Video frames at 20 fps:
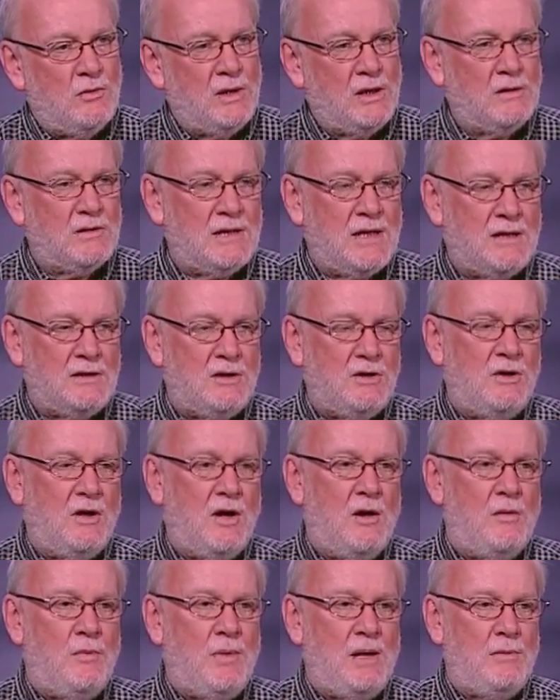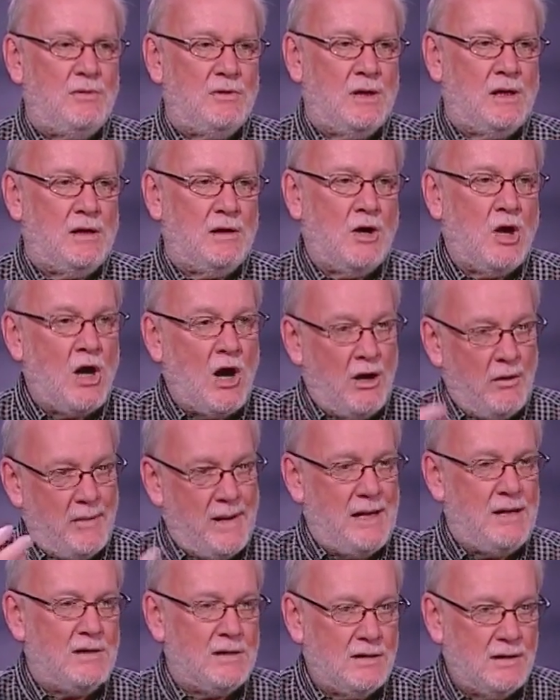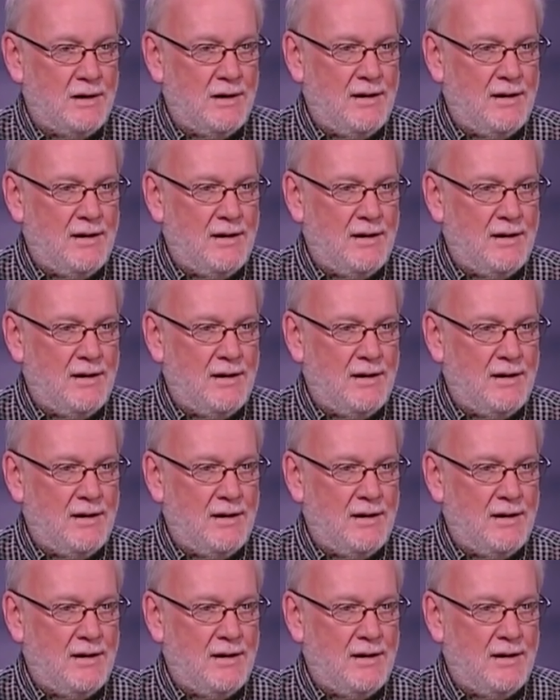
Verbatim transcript: because as you know, people can comment.